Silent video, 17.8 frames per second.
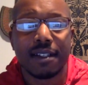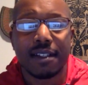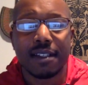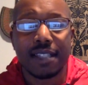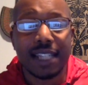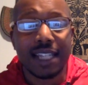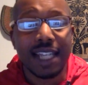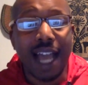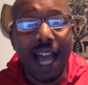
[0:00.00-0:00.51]

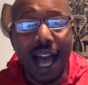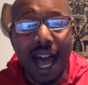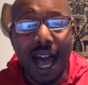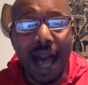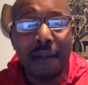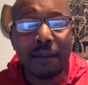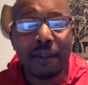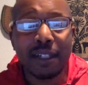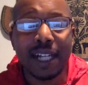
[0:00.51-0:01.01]
See,
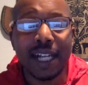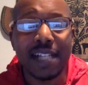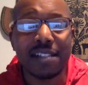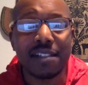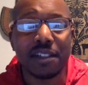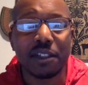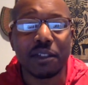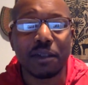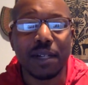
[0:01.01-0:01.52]
I'm going to
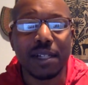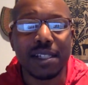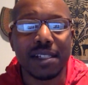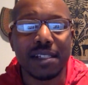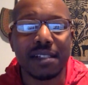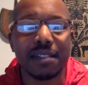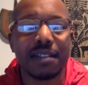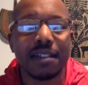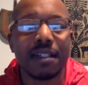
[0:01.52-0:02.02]
answer the
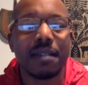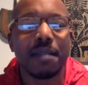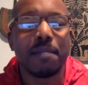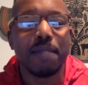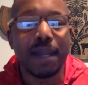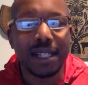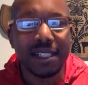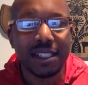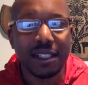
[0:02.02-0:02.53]
question
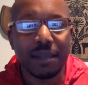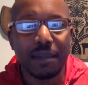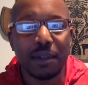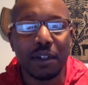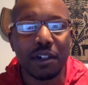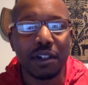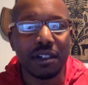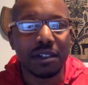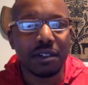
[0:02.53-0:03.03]
based
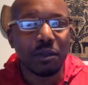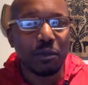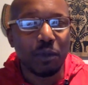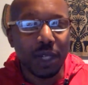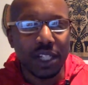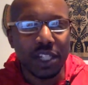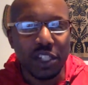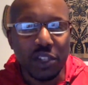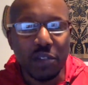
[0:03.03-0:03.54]
upon
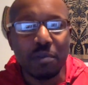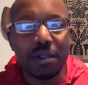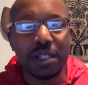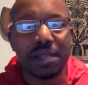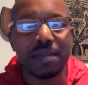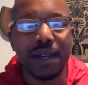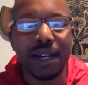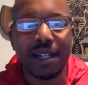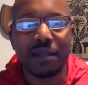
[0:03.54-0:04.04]
what you
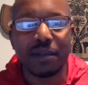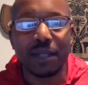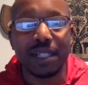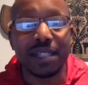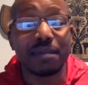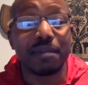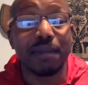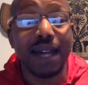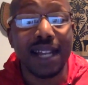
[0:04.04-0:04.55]
respond
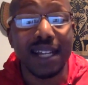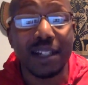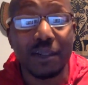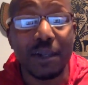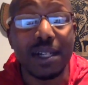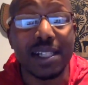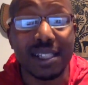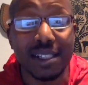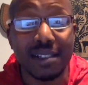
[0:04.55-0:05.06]
with my
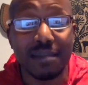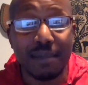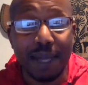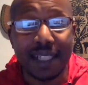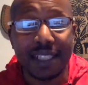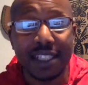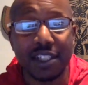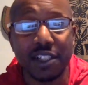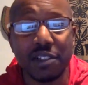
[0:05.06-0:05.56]
question
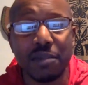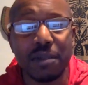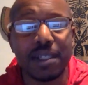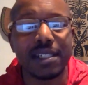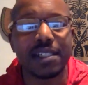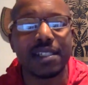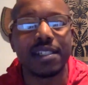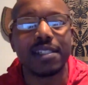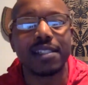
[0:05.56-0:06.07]
back to you,
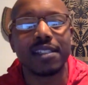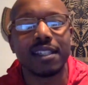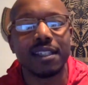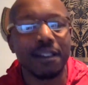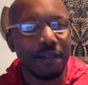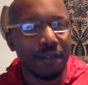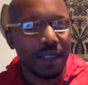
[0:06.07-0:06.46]
which is